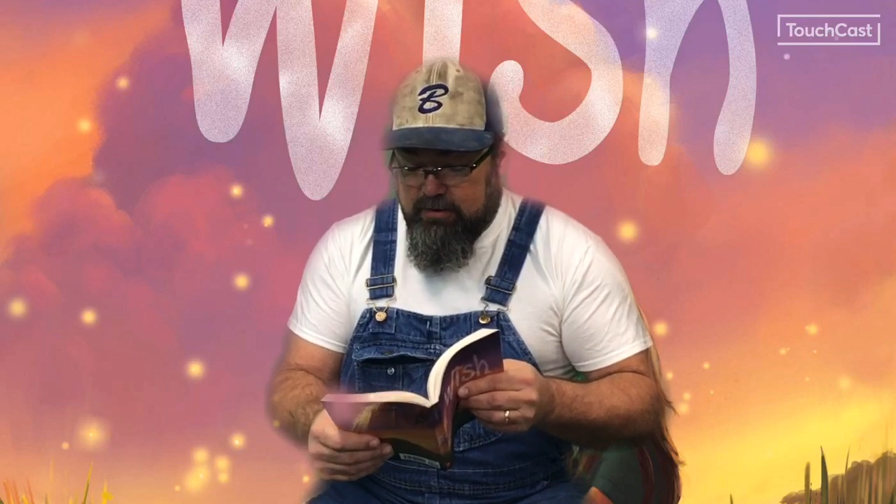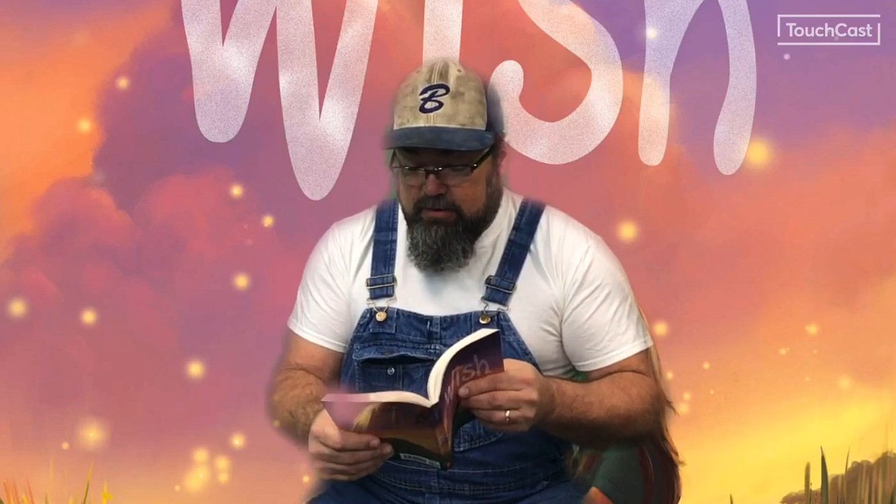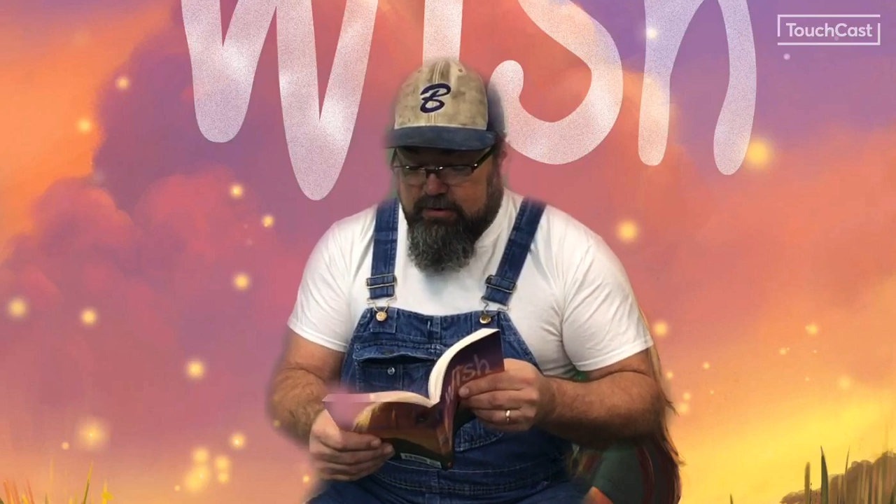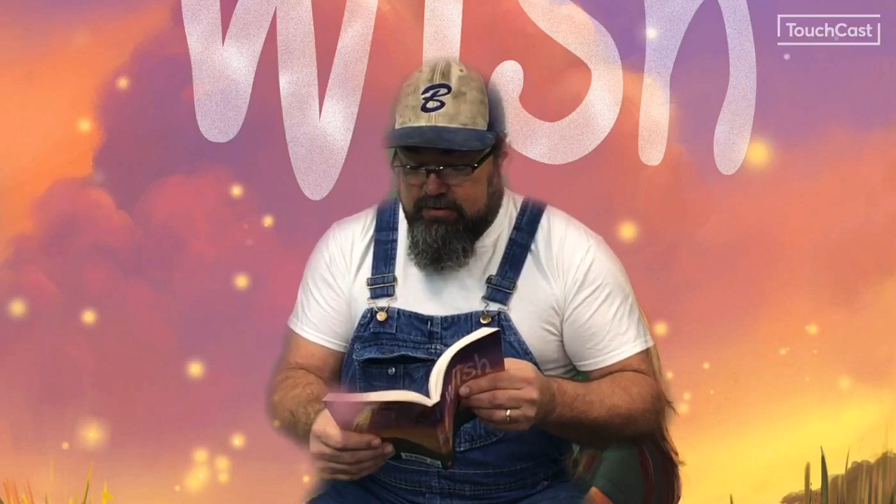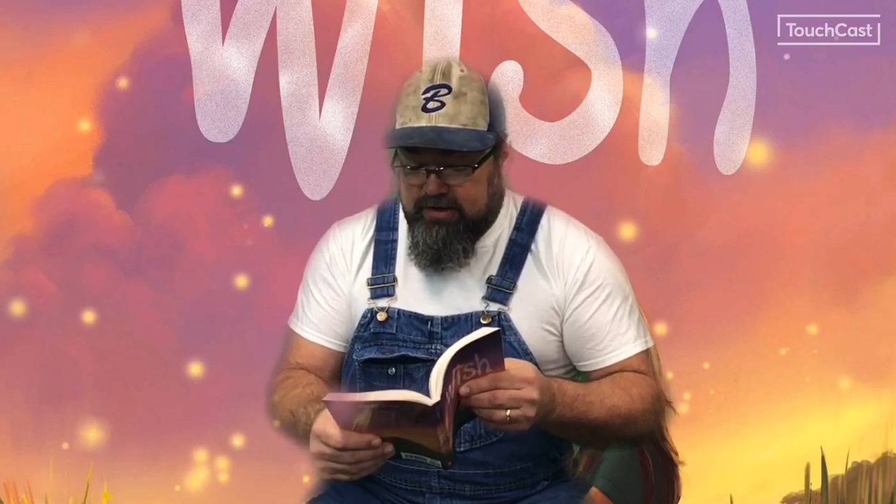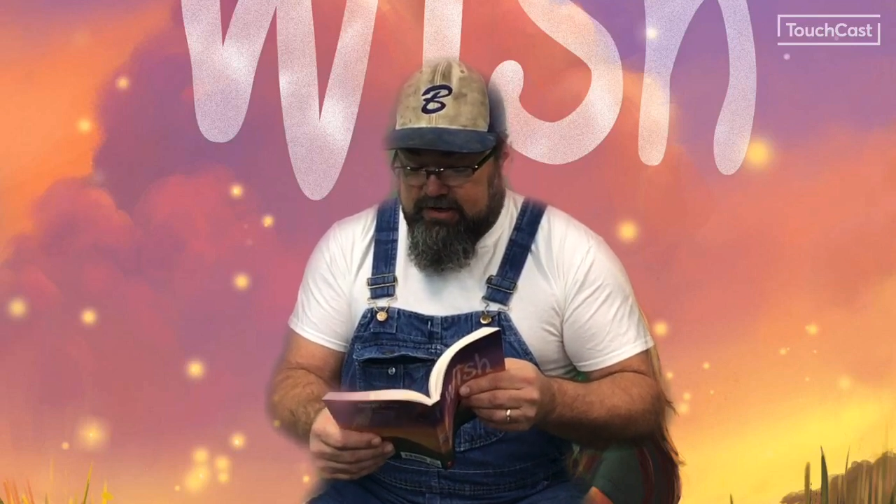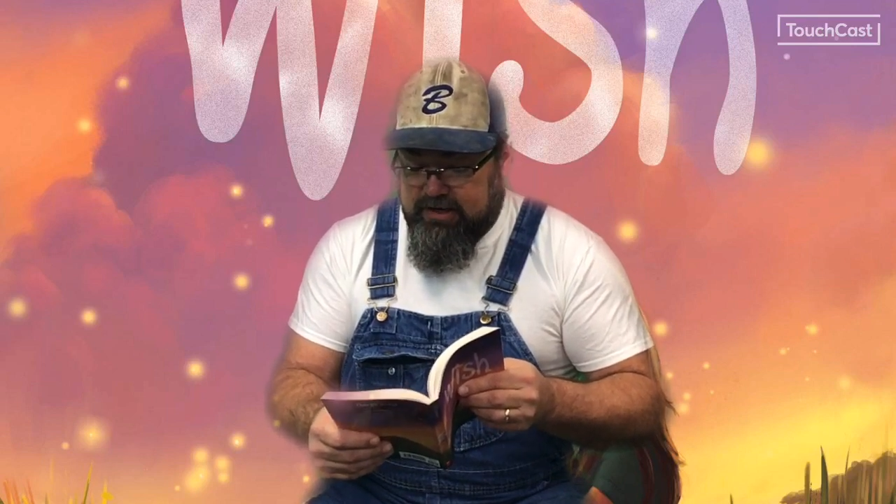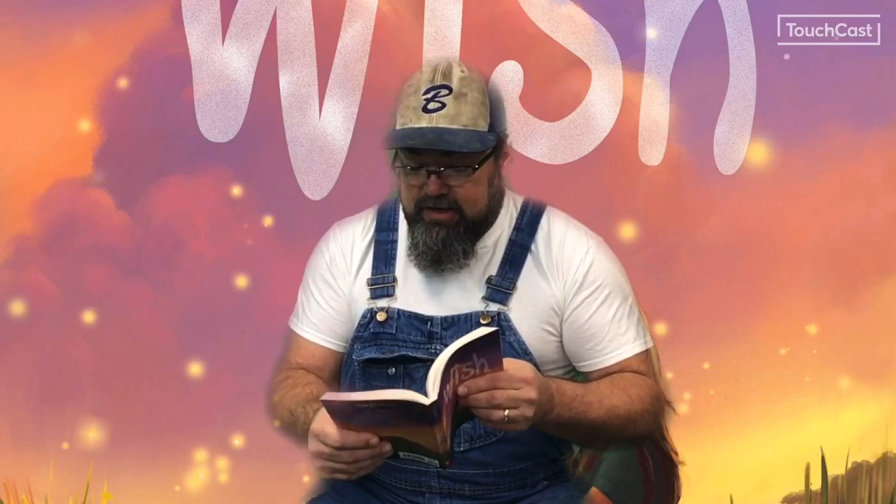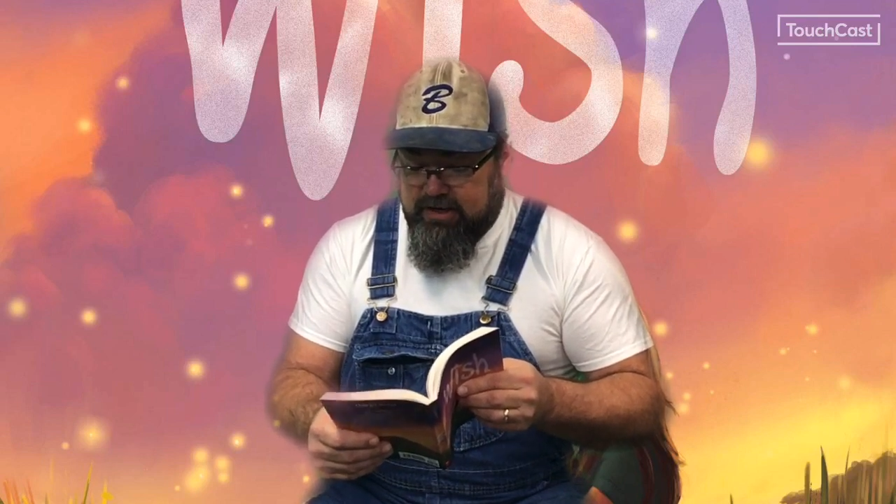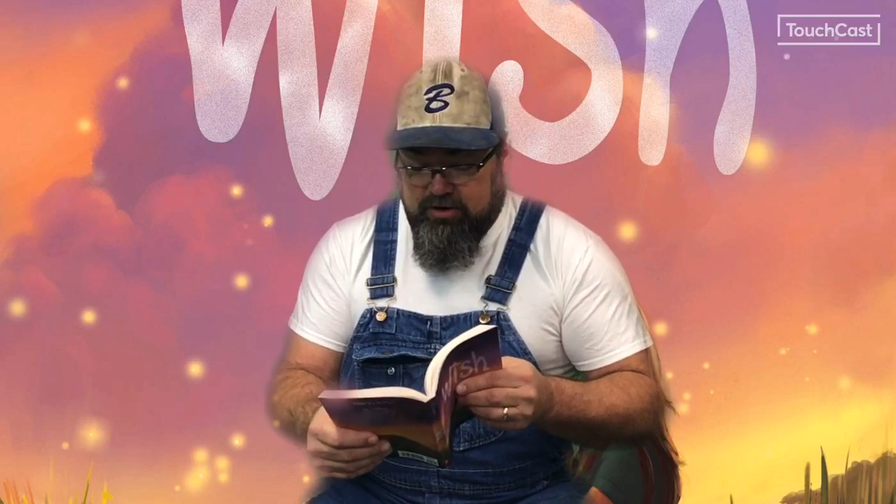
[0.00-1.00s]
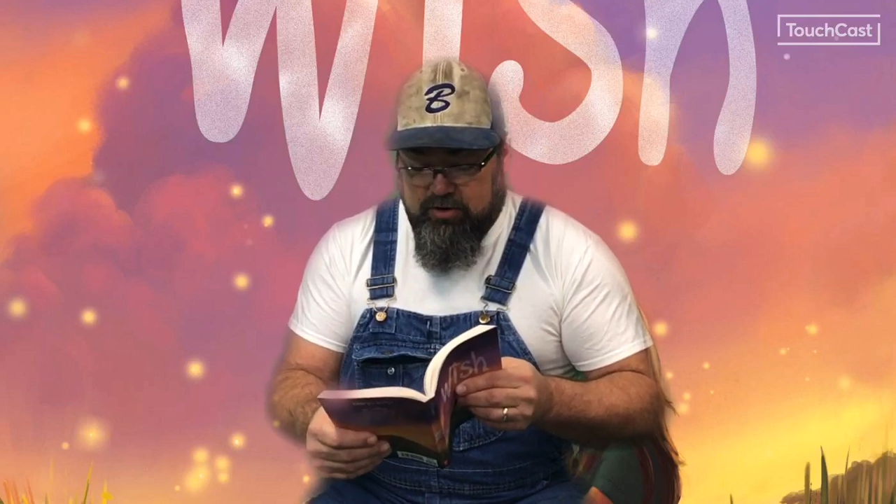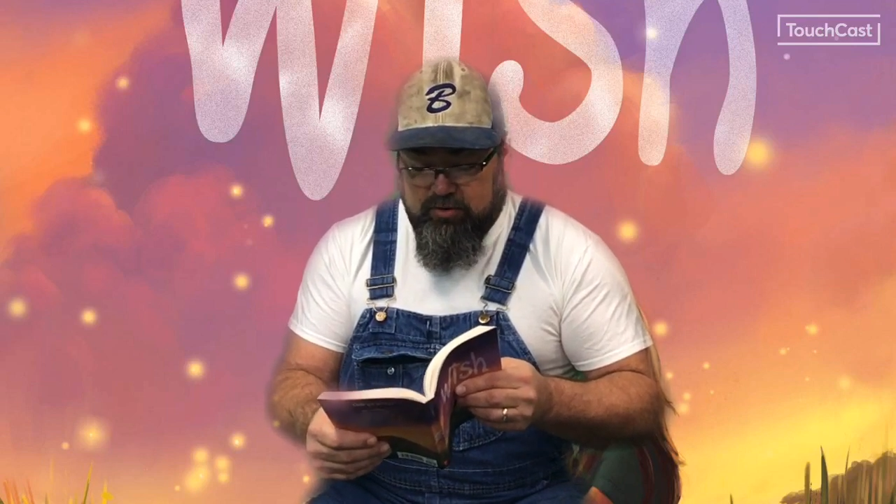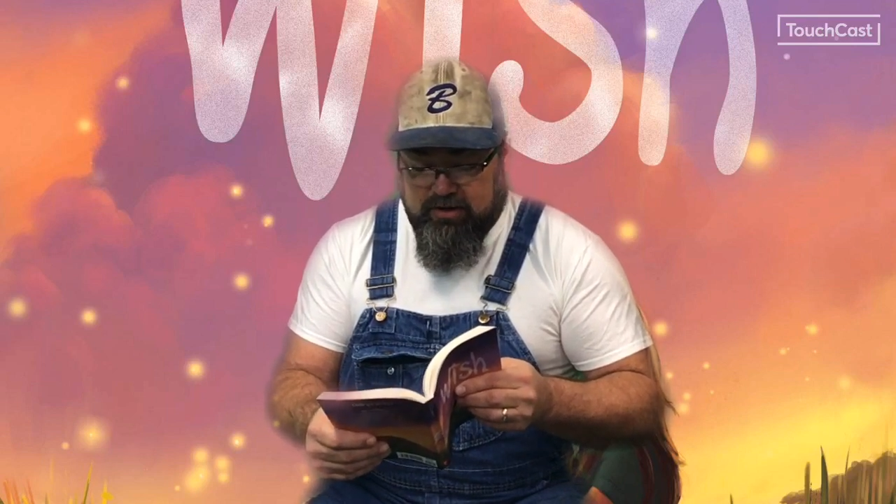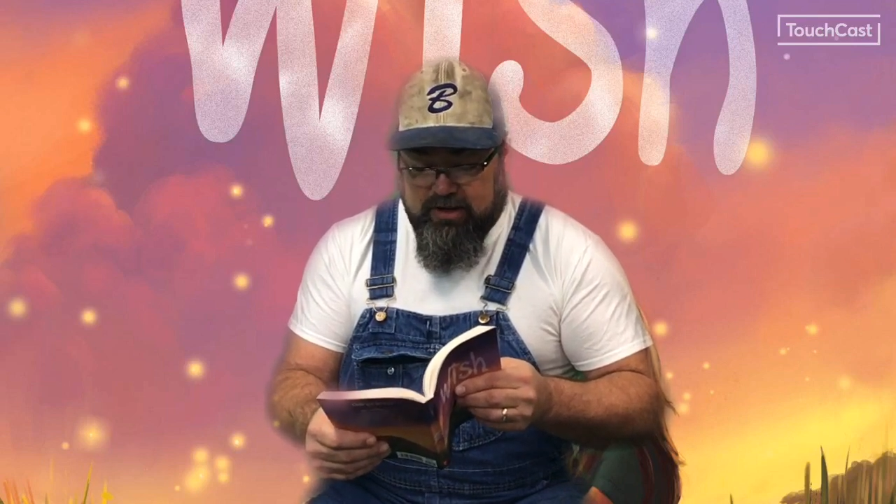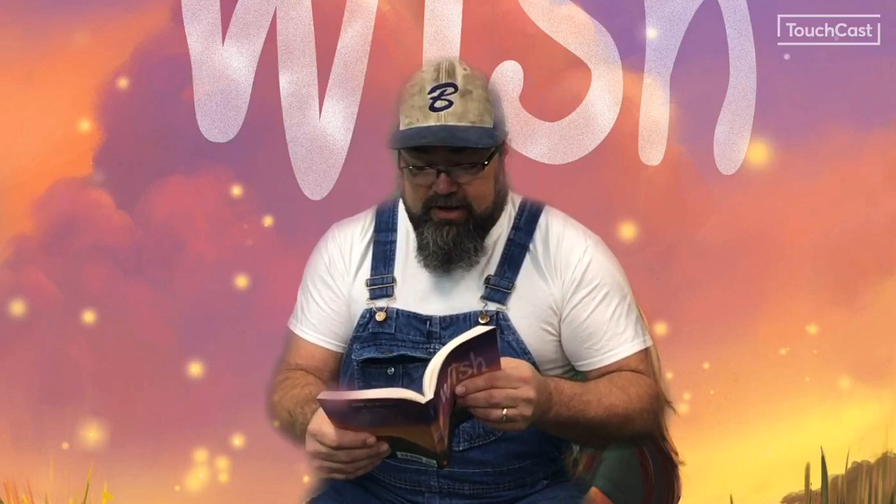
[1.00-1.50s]
the kid who
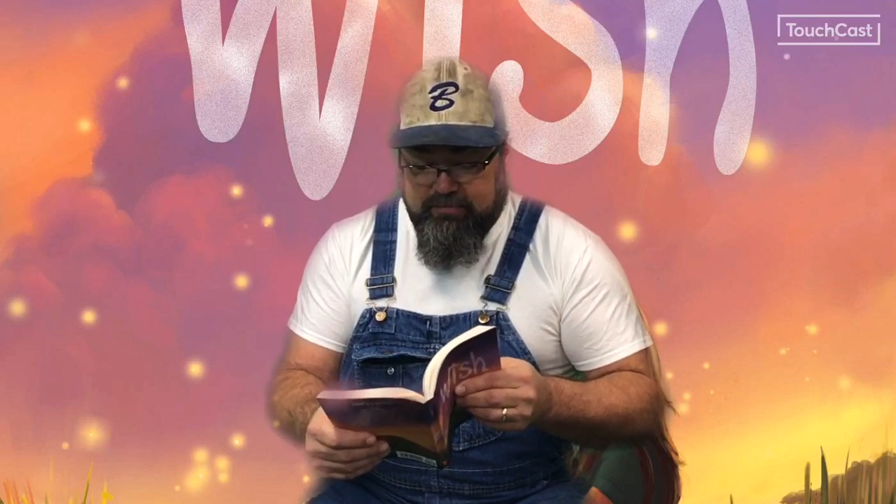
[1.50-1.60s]
let